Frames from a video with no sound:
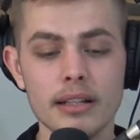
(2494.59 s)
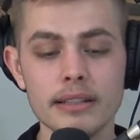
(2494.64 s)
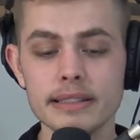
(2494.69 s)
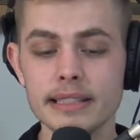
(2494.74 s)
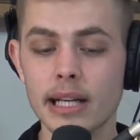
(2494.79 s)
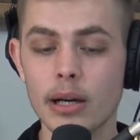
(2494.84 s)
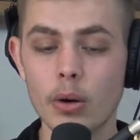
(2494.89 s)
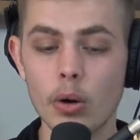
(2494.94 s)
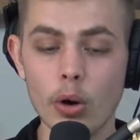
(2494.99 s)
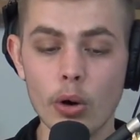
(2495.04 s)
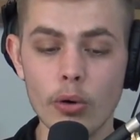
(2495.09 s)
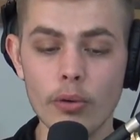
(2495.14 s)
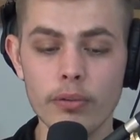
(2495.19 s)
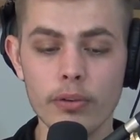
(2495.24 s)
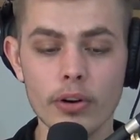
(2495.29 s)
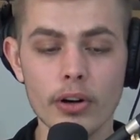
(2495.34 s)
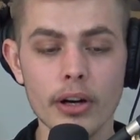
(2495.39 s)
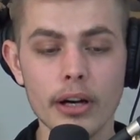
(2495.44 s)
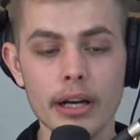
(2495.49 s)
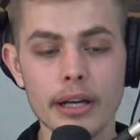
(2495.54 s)
is now
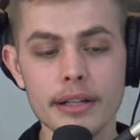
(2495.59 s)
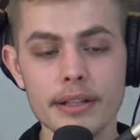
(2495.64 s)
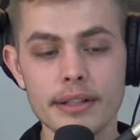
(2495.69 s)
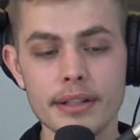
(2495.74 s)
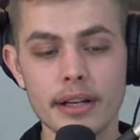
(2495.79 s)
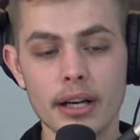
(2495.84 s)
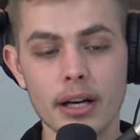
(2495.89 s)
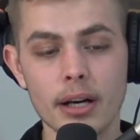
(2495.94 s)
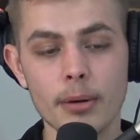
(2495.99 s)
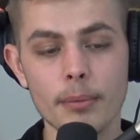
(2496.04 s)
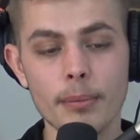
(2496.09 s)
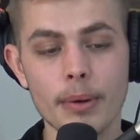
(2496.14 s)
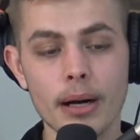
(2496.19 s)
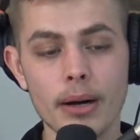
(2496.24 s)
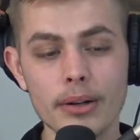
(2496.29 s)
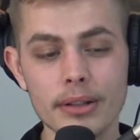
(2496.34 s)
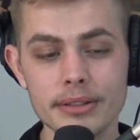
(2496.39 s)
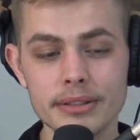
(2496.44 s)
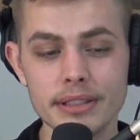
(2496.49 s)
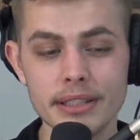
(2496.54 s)
over, and um,
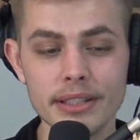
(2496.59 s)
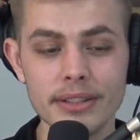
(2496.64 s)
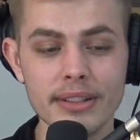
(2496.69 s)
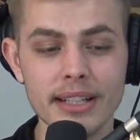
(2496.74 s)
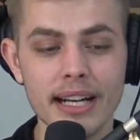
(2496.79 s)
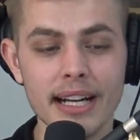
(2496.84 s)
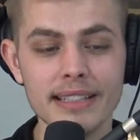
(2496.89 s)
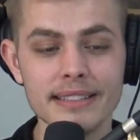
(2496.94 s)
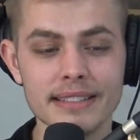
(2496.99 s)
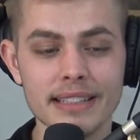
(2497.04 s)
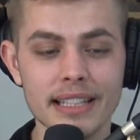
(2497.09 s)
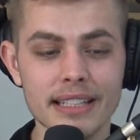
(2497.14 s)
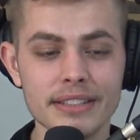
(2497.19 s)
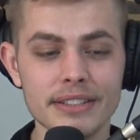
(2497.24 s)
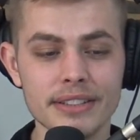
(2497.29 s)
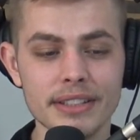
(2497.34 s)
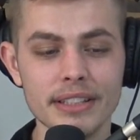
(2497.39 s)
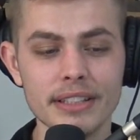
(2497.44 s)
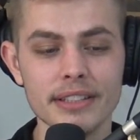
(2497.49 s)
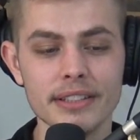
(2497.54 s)
I'll see you guys
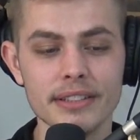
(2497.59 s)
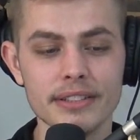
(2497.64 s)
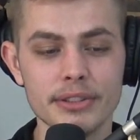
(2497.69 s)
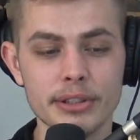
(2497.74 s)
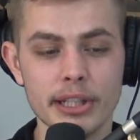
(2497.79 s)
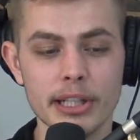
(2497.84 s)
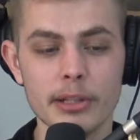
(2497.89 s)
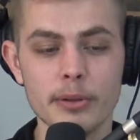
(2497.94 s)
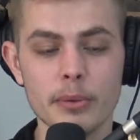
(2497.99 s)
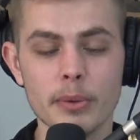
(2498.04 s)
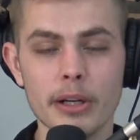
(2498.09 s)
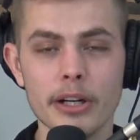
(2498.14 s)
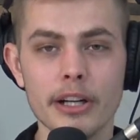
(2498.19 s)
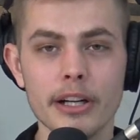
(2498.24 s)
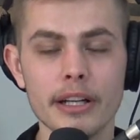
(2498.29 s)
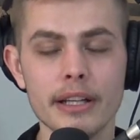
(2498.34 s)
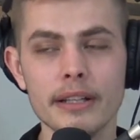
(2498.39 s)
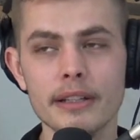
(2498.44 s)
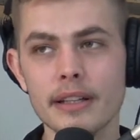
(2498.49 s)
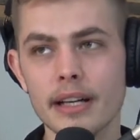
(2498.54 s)
next year,
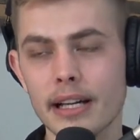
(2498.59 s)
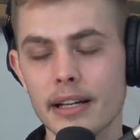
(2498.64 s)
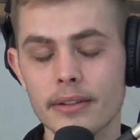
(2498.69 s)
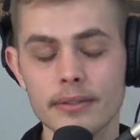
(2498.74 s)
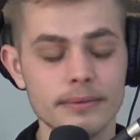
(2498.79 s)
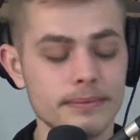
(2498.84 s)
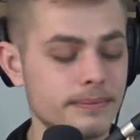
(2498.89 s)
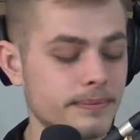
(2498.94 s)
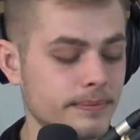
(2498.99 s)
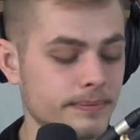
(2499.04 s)
January. I don't,